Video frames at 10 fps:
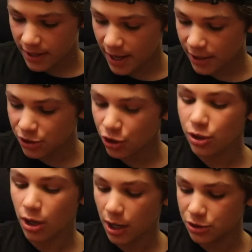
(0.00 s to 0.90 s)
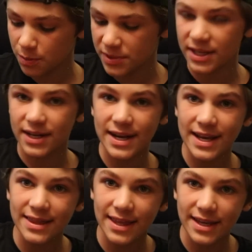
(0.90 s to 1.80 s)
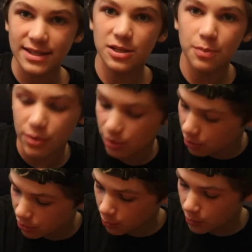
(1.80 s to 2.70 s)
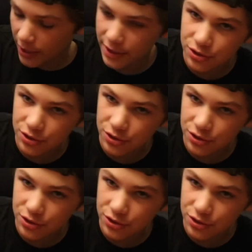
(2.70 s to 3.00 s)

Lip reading: Now you don't 100% need these to put on your wire